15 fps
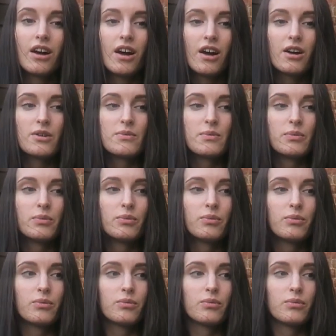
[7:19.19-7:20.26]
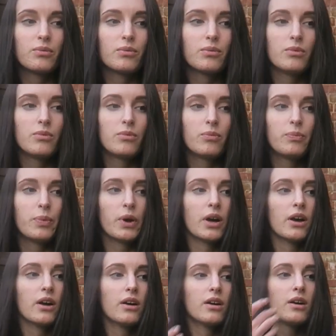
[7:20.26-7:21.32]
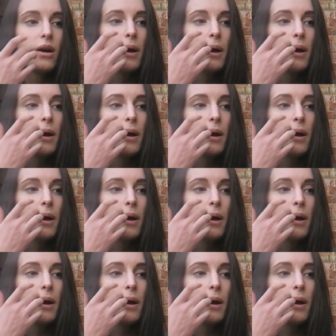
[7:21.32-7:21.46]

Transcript: But